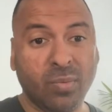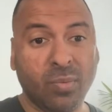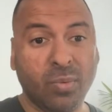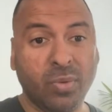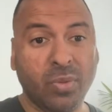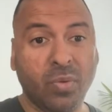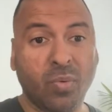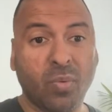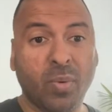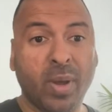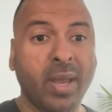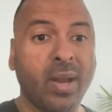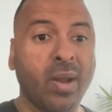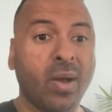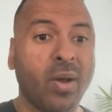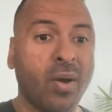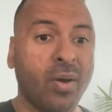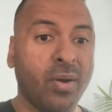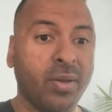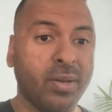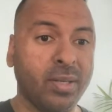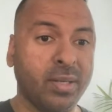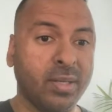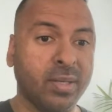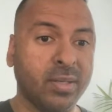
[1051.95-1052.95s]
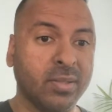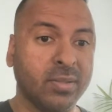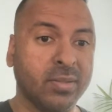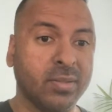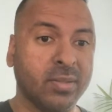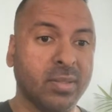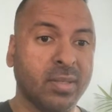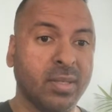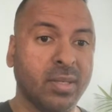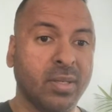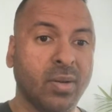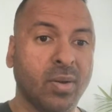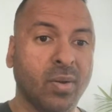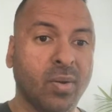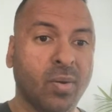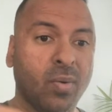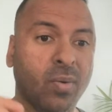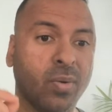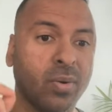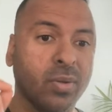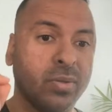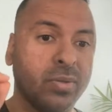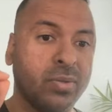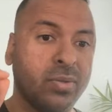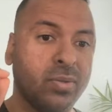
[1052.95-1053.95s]
with the right audience in
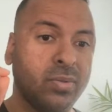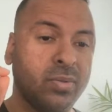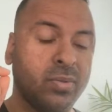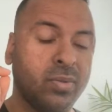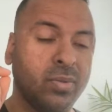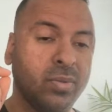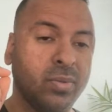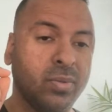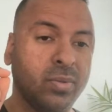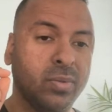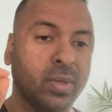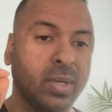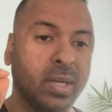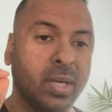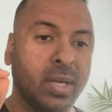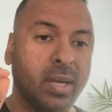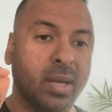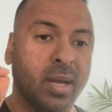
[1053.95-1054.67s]
order to